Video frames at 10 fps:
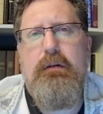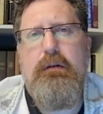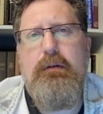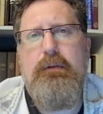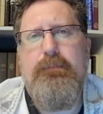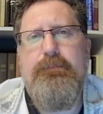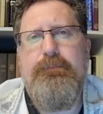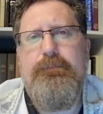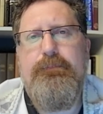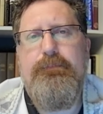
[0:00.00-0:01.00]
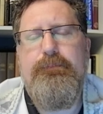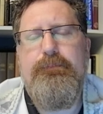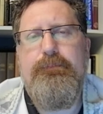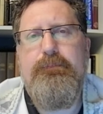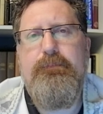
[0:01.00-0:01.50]

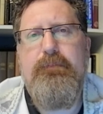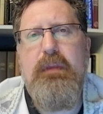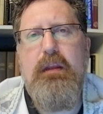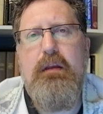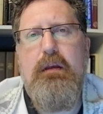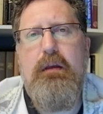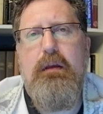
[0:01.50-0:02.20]
(no one is talking)